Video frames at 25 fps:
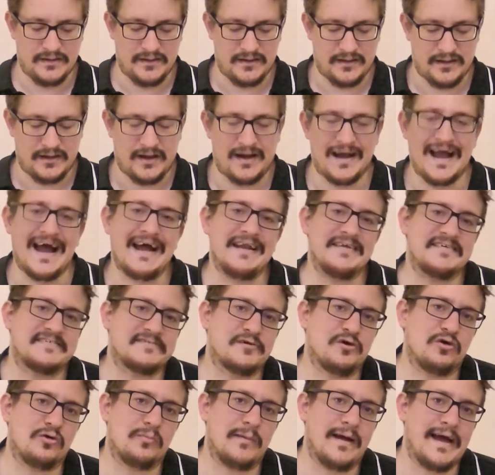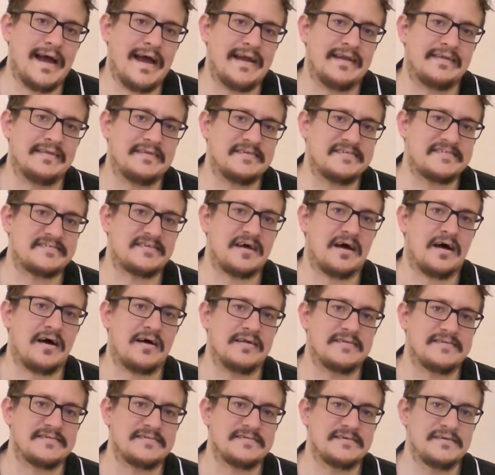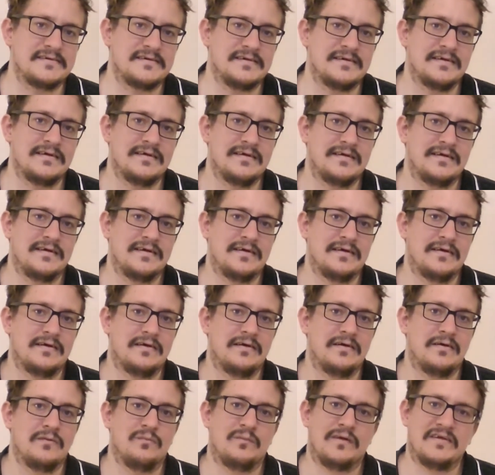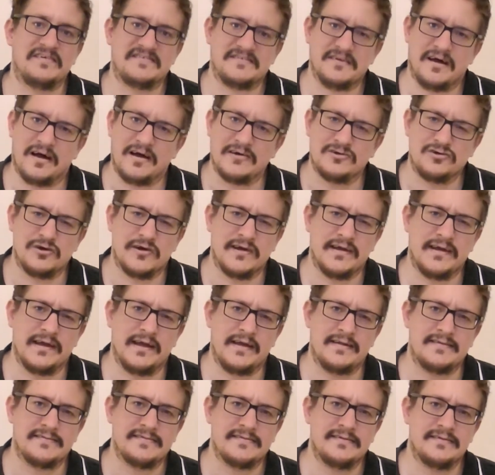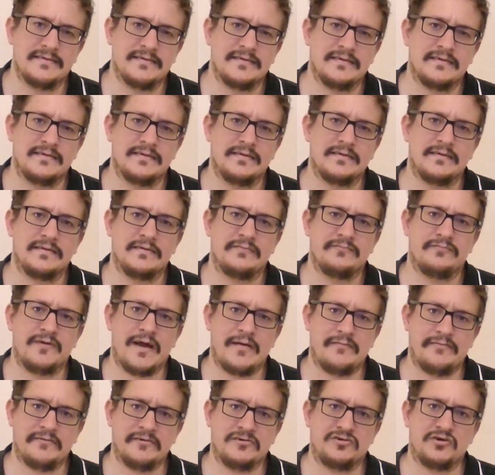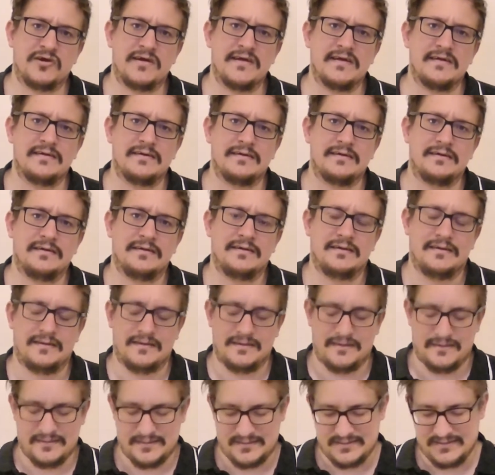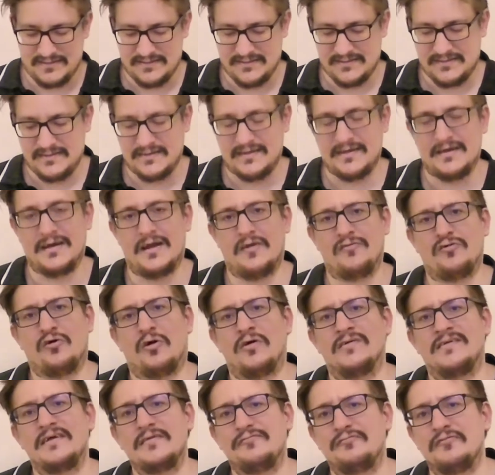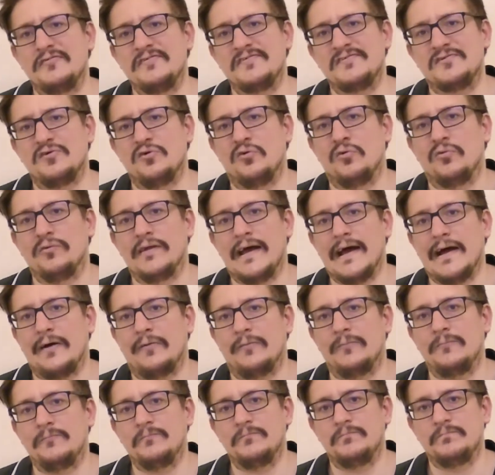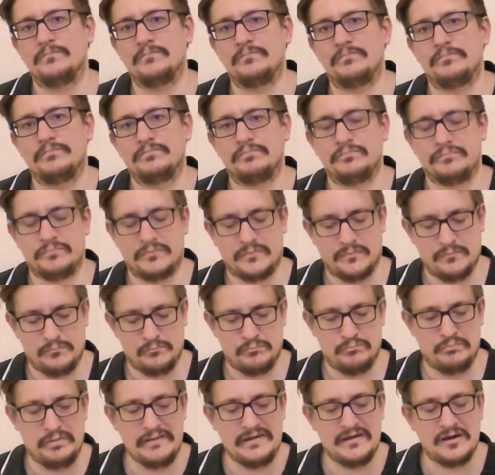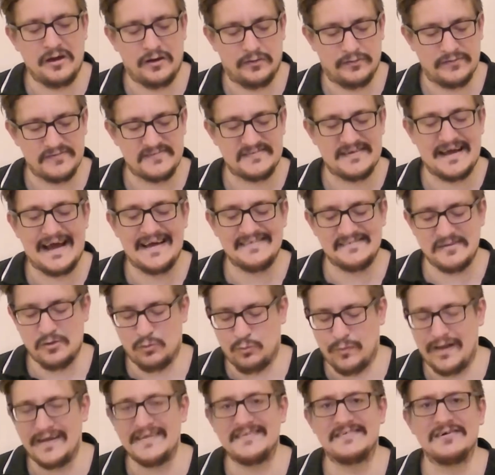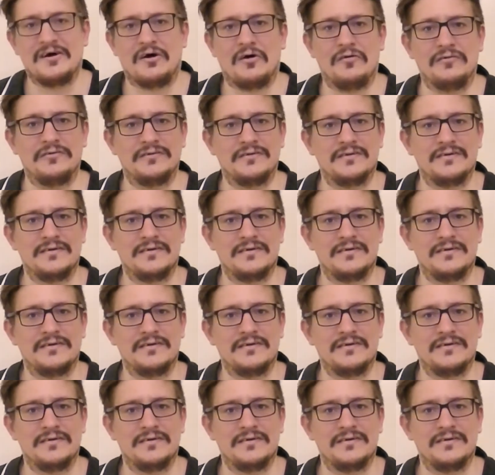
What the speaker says: I had a score in my head at the start, when I started drinking it, forever to drink. And I've got a different score now. Because as it went on,